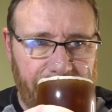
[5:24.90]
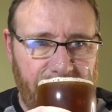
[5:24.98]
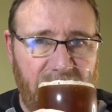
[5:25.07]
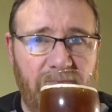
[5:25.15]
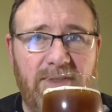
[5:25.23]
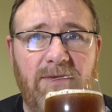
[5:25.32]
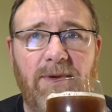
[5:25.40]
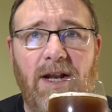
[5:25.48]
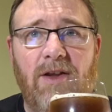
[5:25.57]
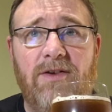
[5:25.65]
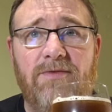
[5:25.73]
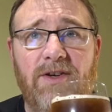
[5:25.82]
Seems to be a
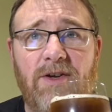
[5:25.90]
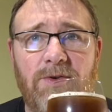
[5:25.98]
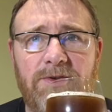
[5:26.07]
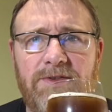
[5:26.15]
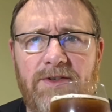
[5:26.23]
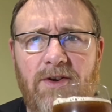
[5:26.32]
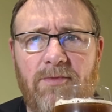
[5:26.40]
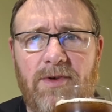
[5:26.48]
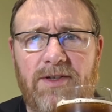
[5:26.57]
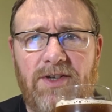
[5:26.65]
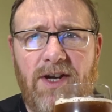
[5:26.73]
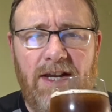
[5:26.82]
lot of no's and not
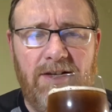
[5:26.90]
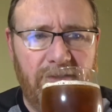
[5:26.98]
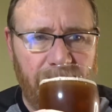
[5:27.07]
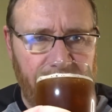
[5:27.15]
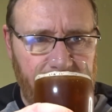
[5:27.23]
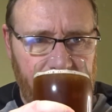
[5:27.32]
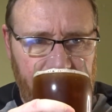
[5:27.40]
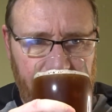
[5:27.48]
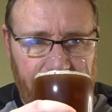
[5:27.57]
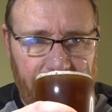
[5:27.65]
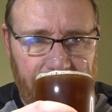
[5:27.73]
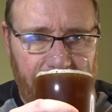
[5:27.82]
much yes.
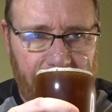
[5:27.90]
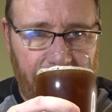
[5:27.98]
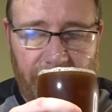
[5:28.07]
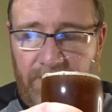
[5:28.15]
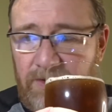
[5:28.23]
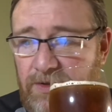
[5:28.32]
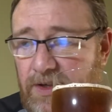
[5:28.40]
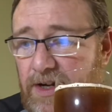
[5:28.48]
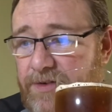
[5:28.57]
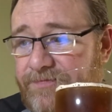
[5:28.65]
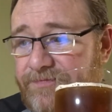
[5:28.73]
So yeah,